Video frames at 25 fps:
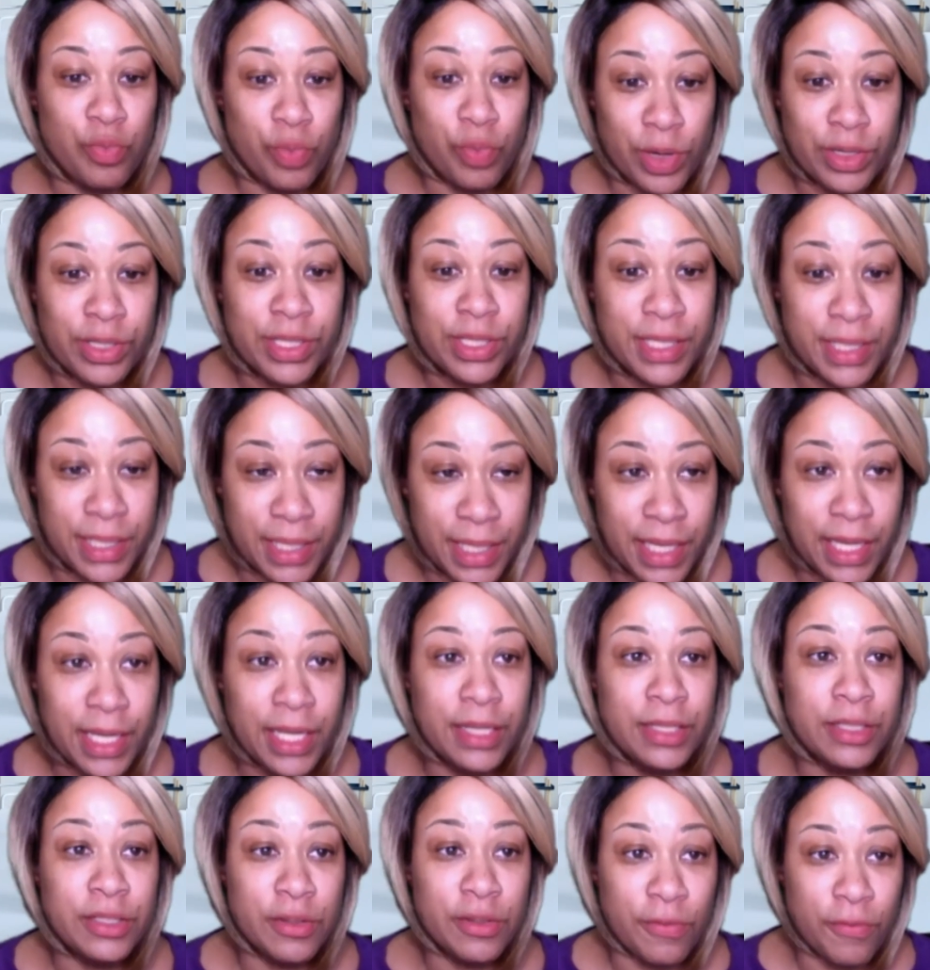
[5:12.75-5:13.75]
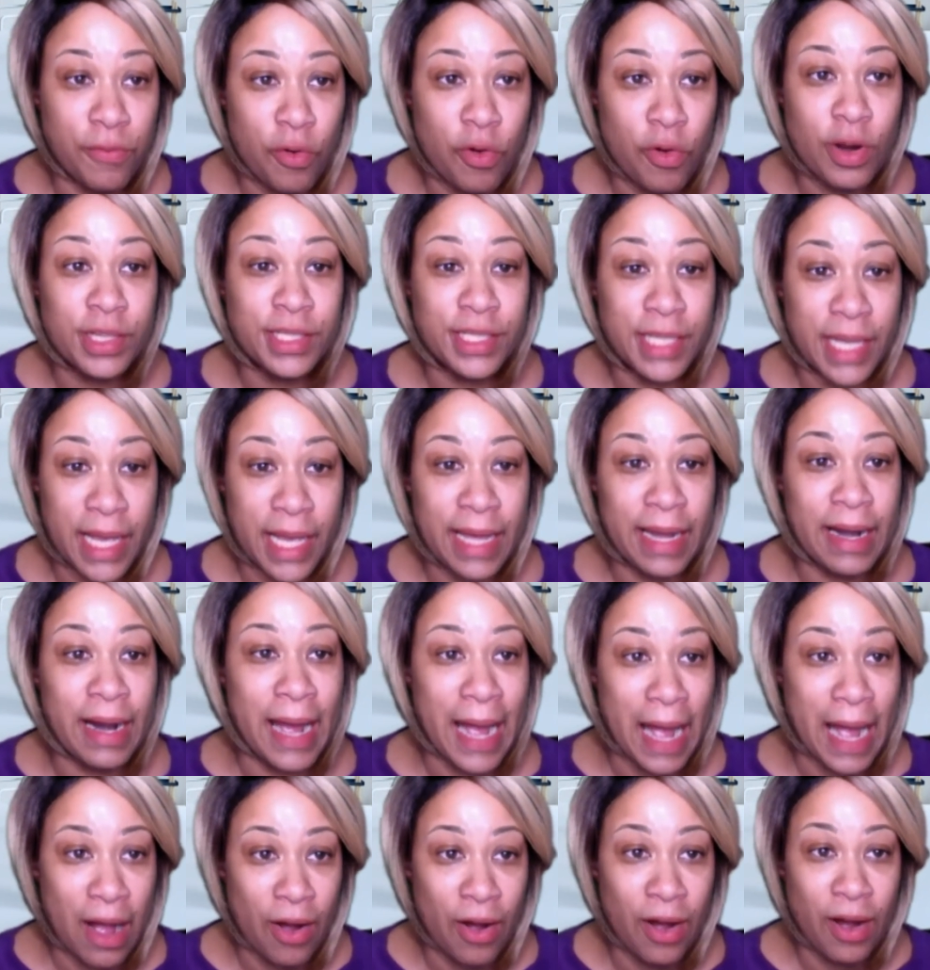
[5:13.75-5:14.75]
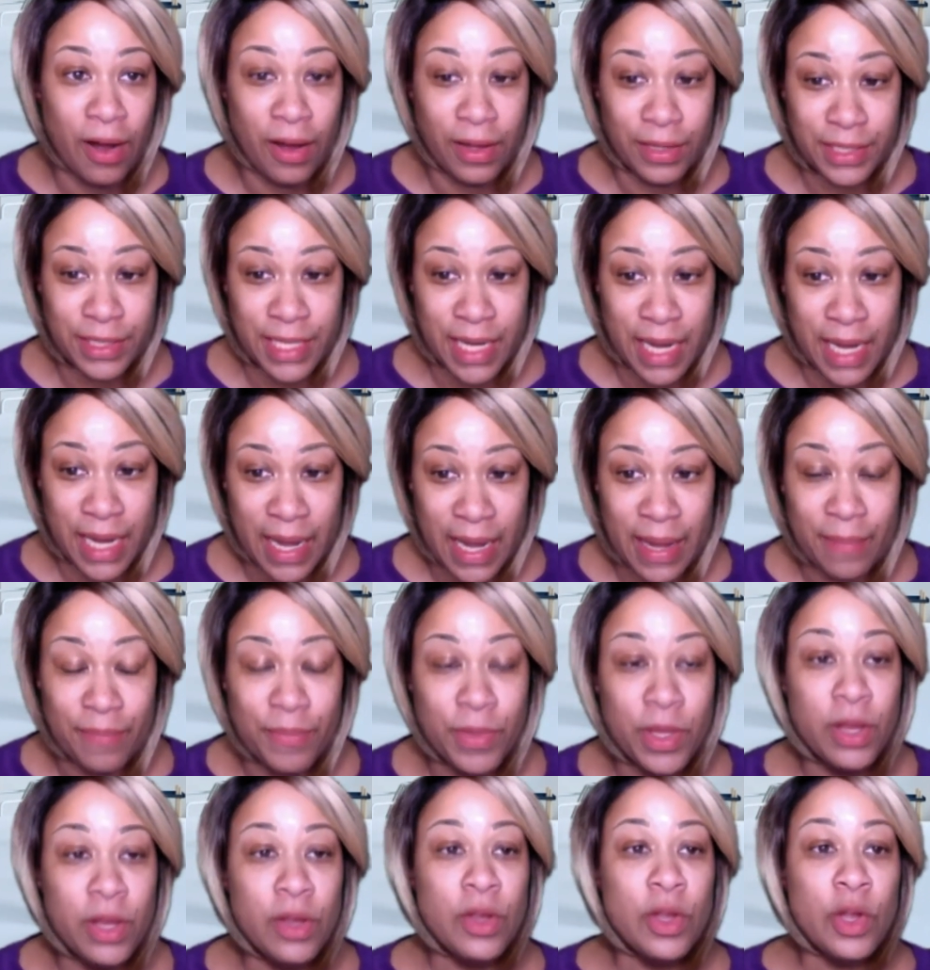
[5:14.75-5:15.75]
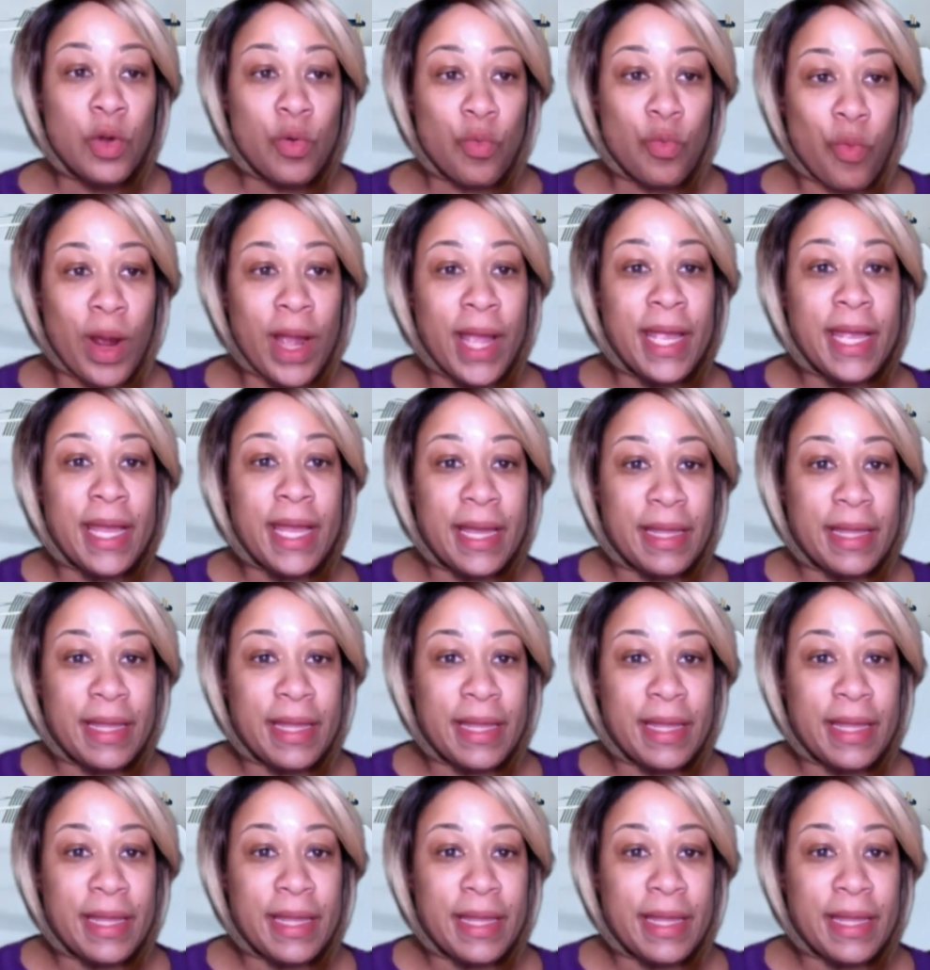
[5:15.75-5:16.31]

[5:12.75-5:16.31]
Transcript: We're seeing divorce at an all-time rate.